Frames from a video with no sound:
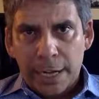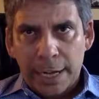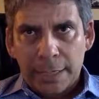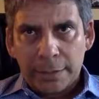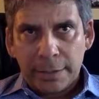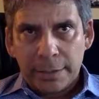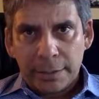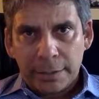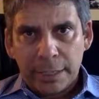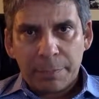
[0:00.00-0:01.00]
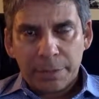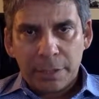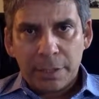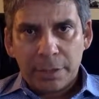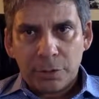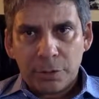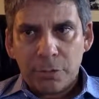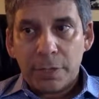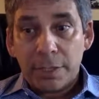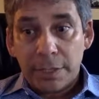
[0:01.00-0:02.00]
at the type of study that you're
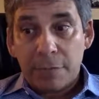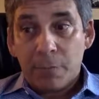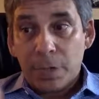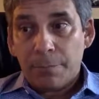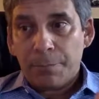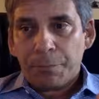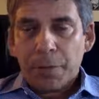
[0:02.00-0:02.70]
doing and saying, well,